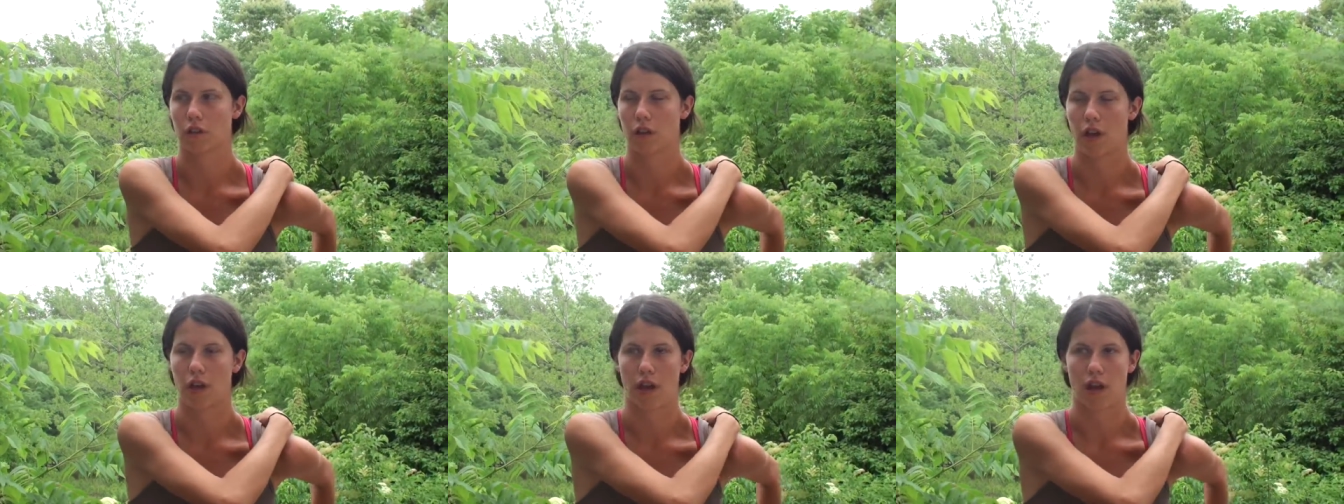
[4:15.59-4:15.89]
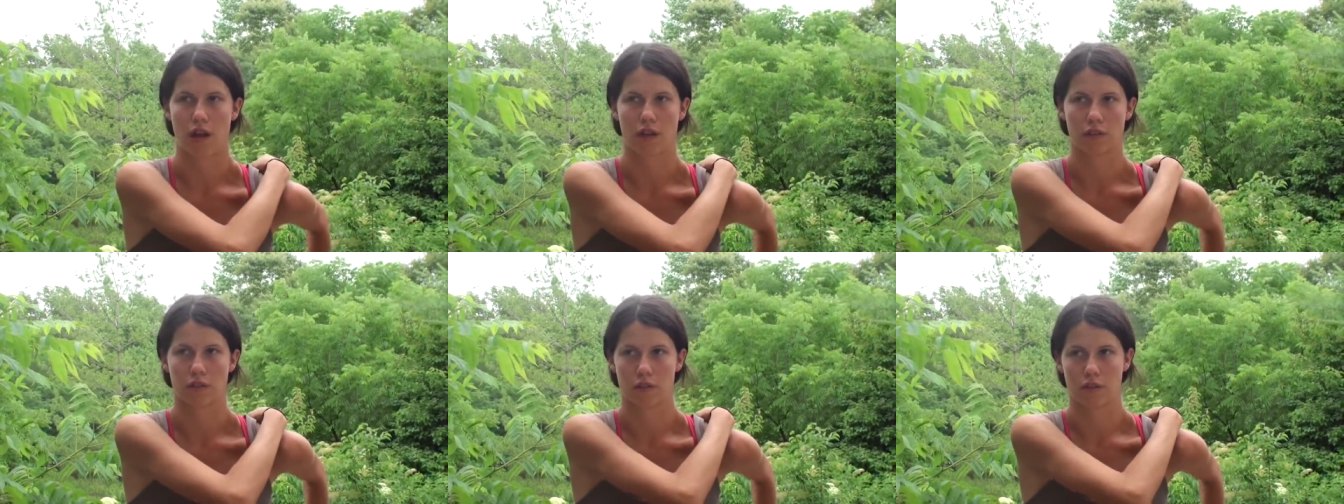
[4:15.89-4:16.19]
that
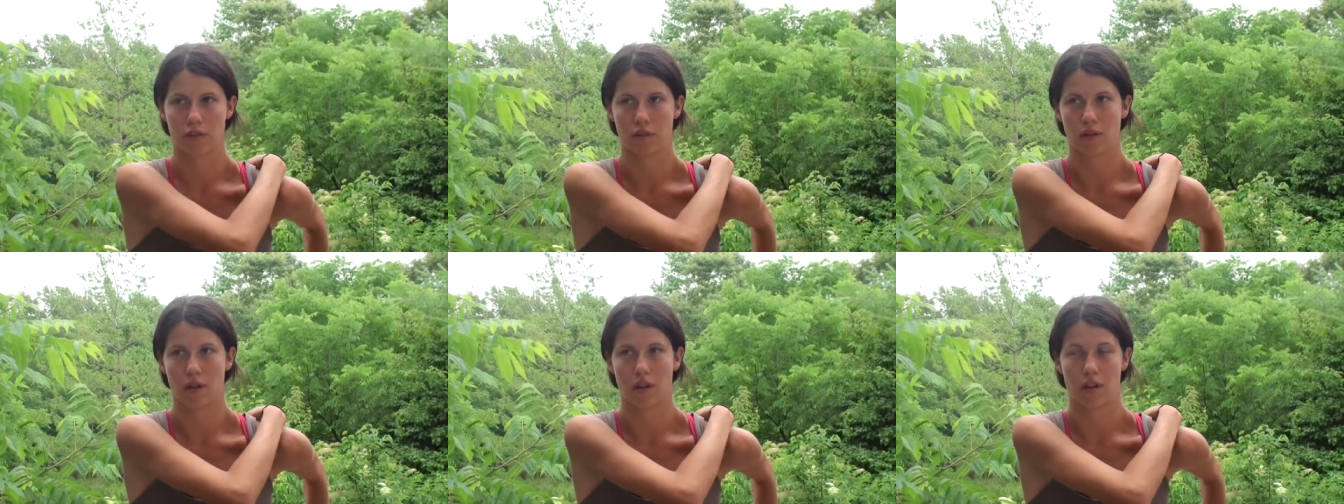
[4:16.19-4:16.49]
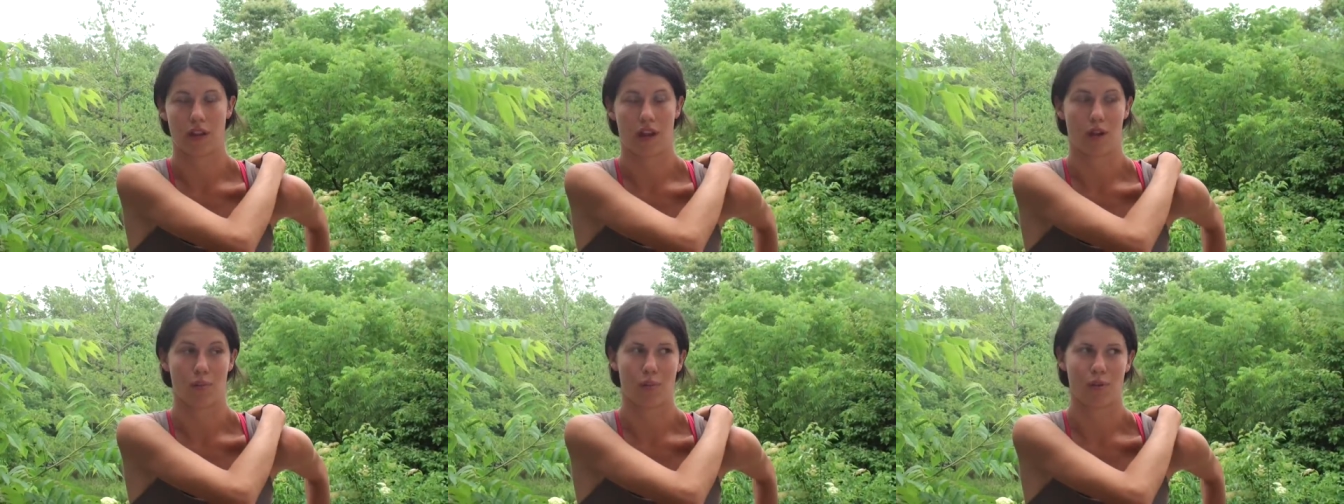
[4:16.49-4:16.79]
adds a
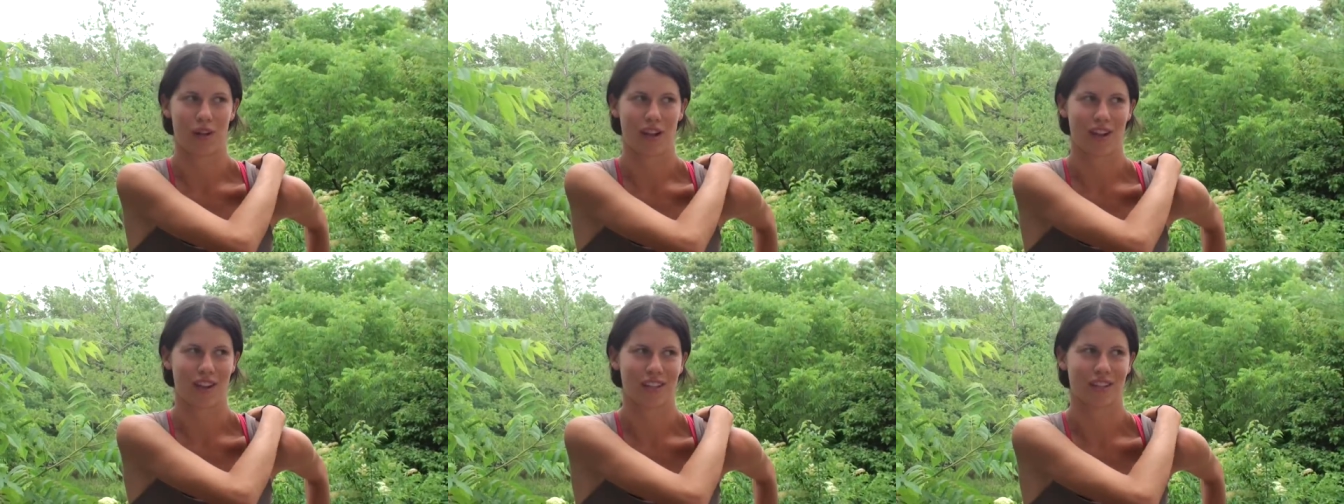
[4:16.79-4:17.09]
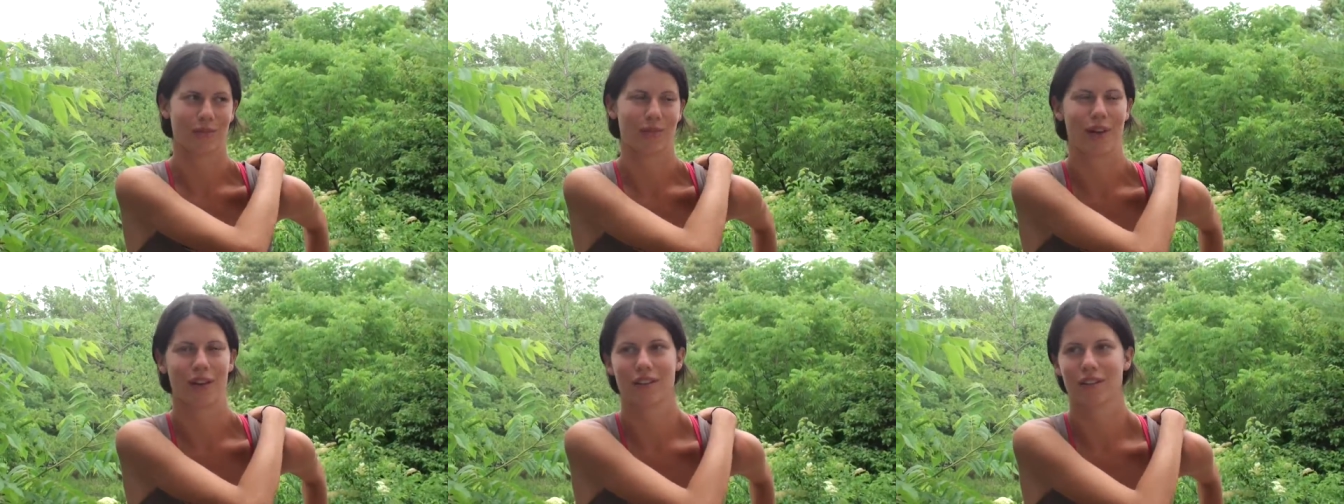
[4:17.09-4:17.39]
camping
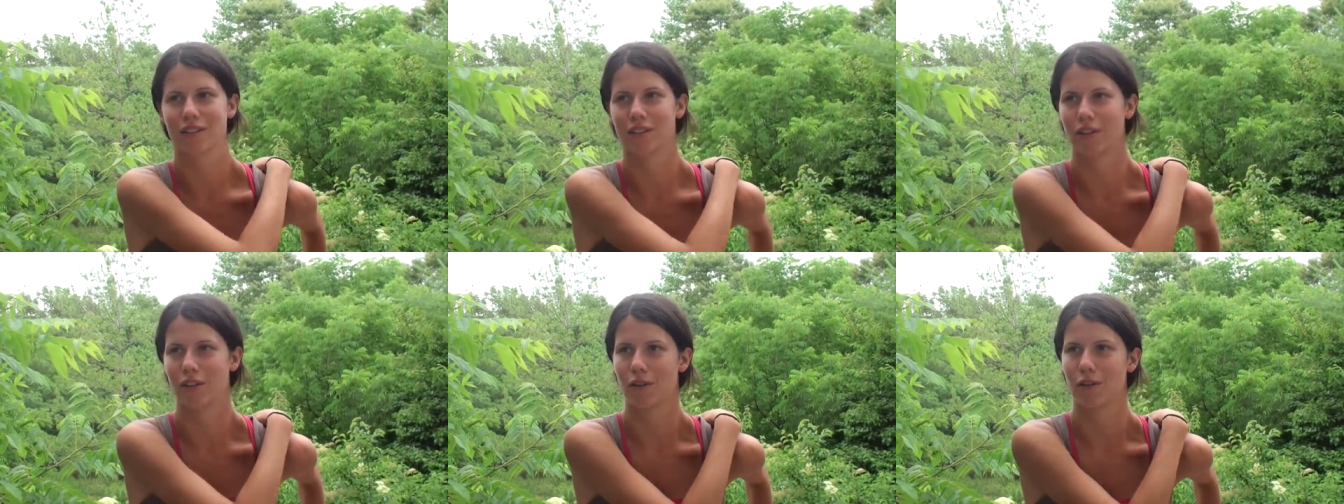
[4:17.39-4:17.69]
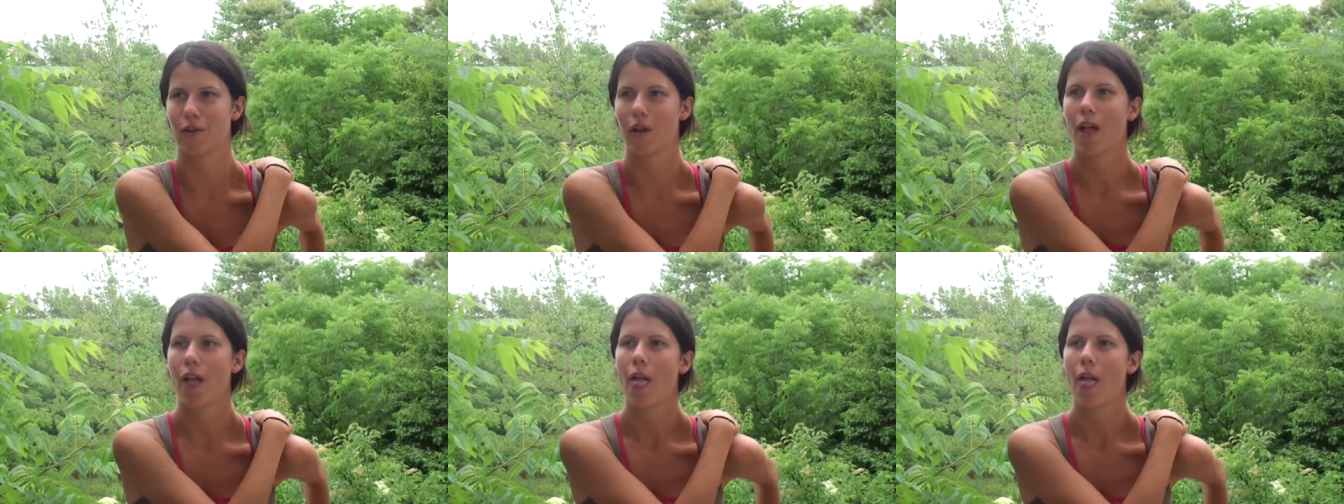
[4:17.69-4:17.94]
aspect too.